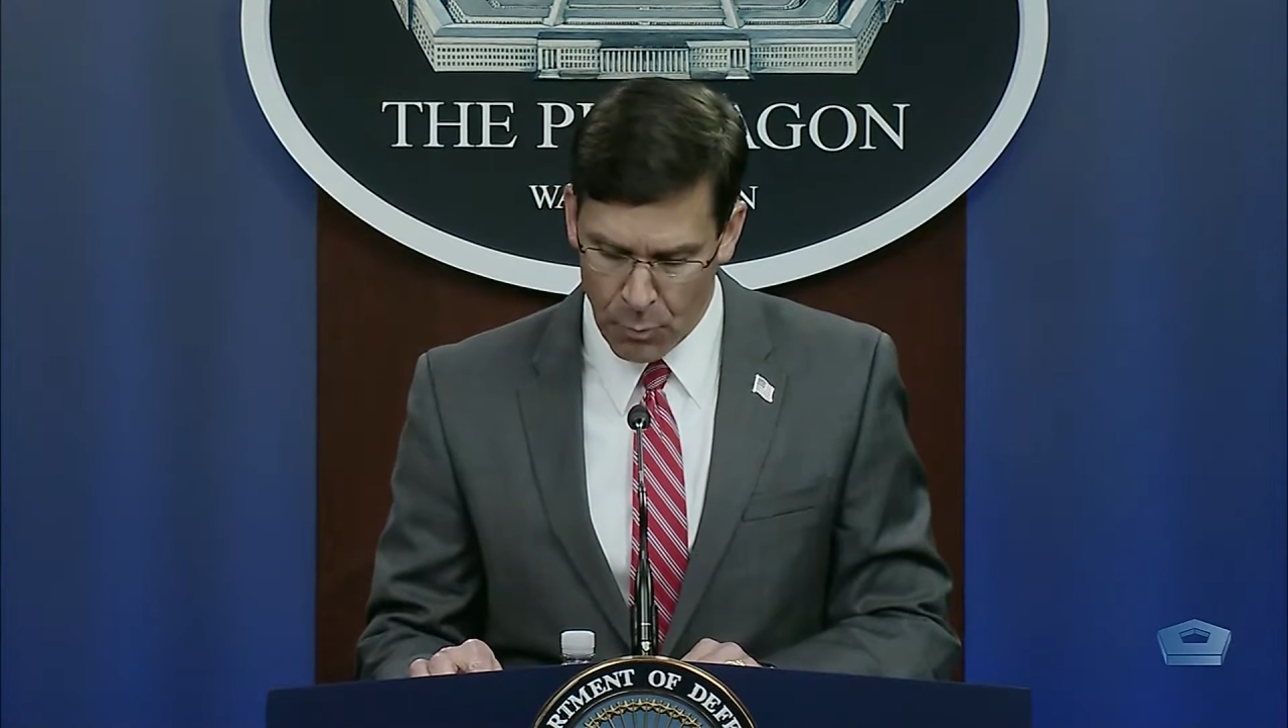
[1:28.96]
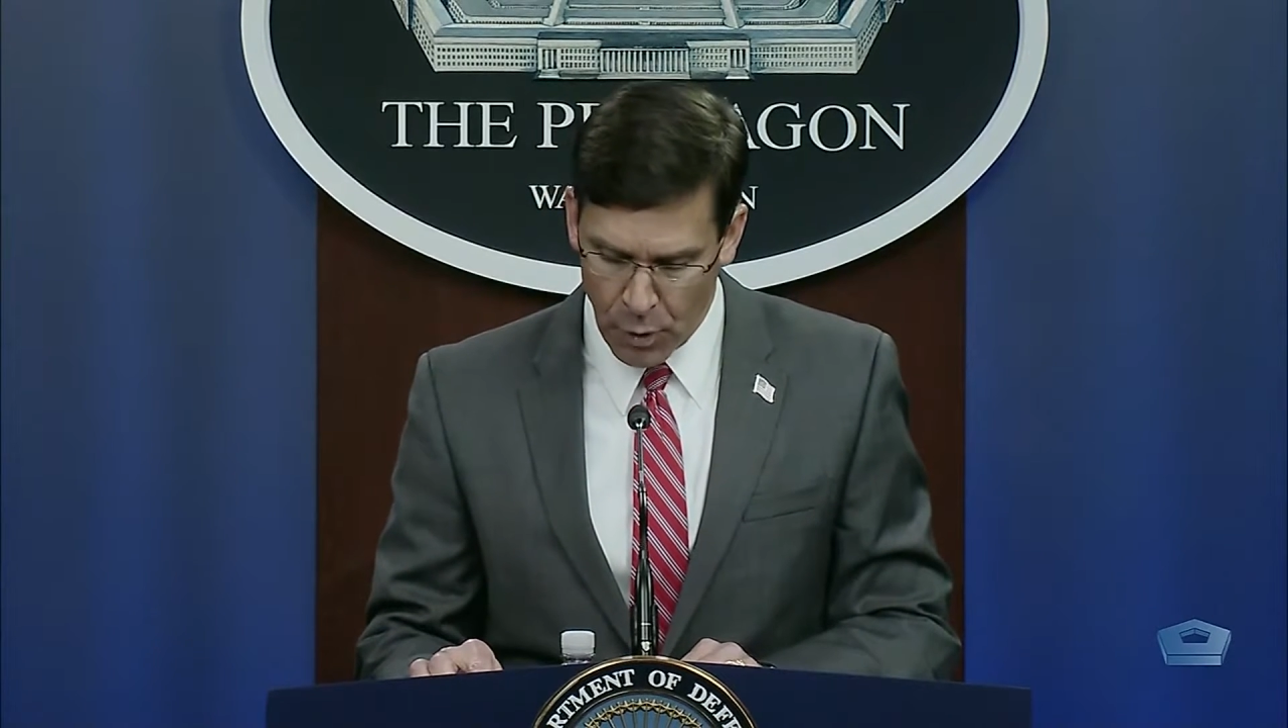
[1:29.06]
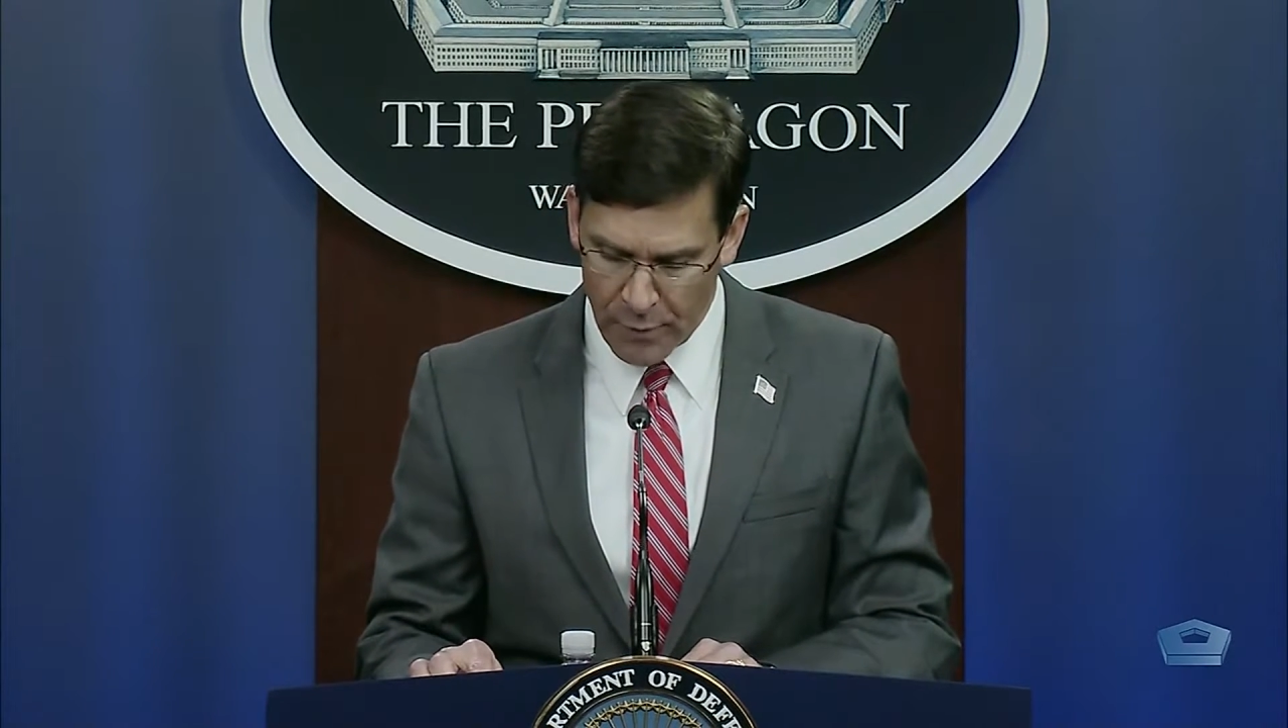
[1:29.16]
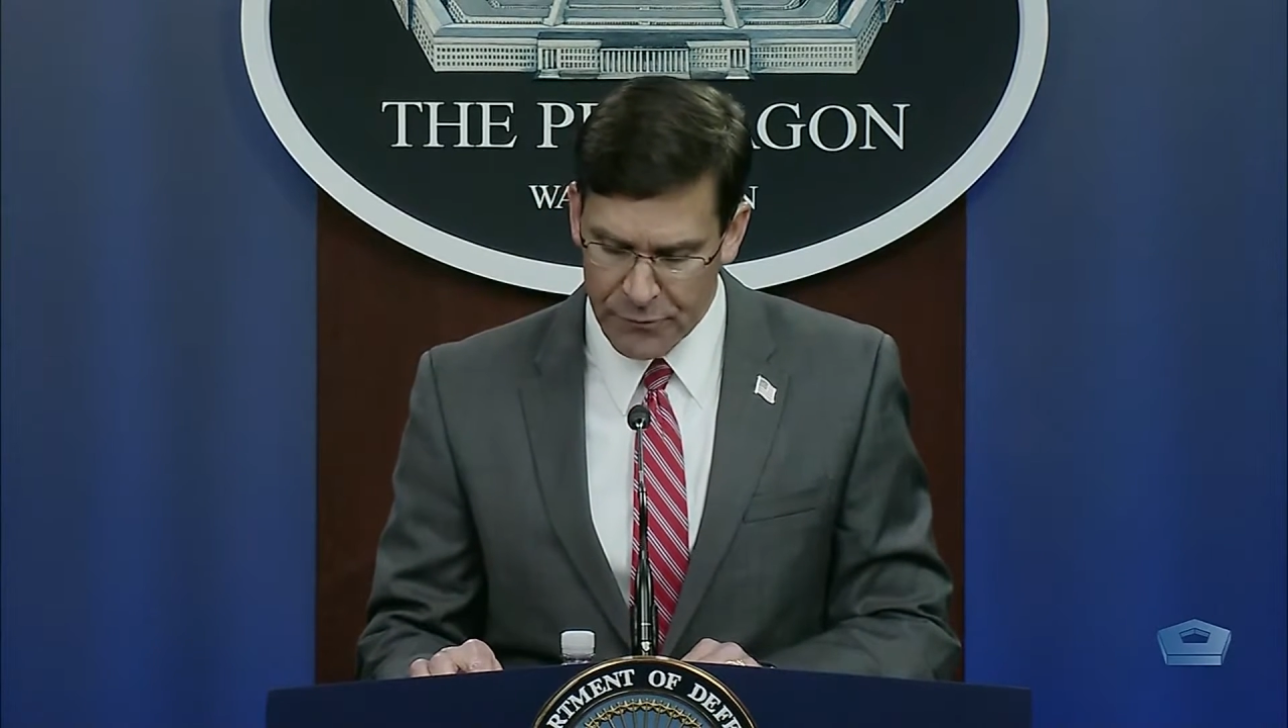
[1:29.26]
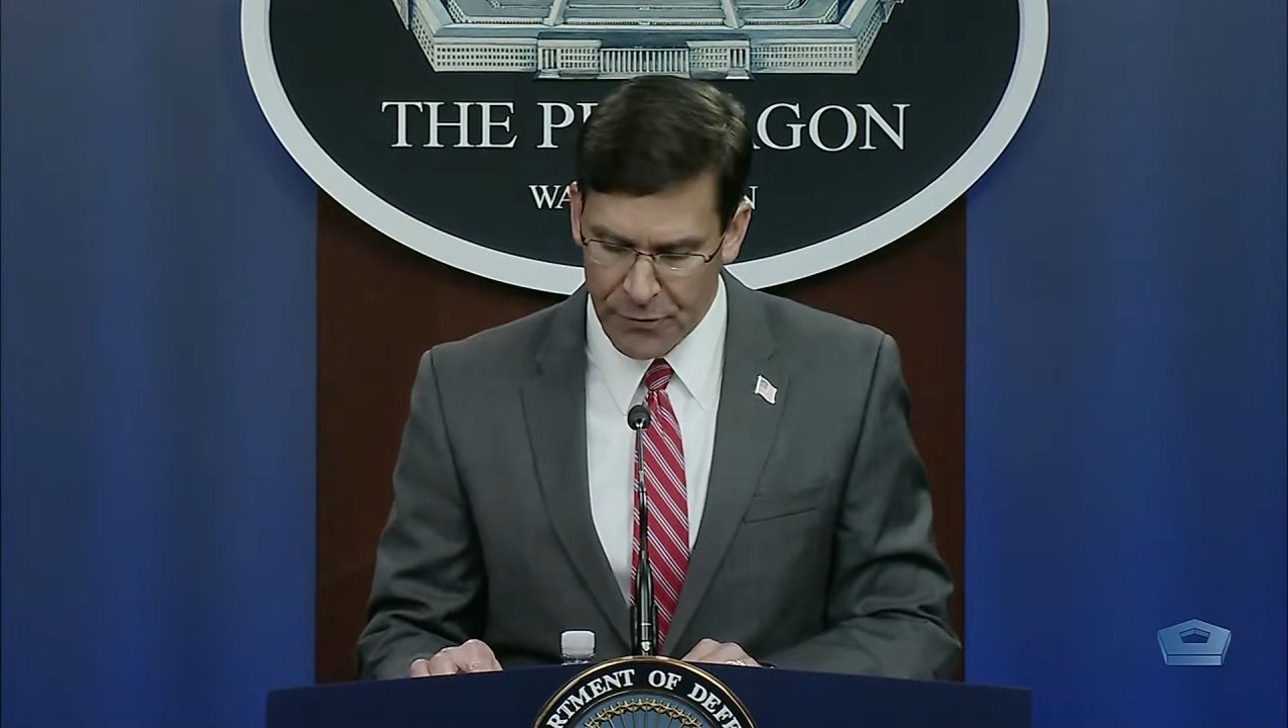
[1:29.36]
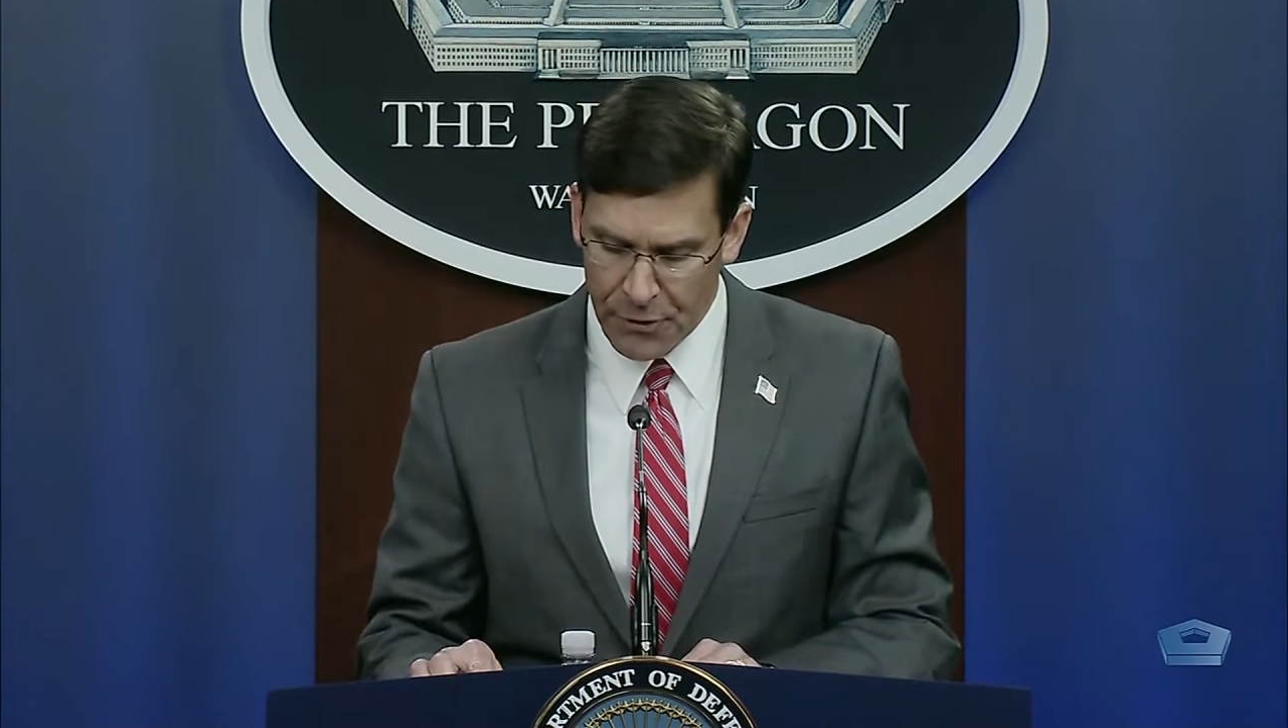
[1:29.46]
More often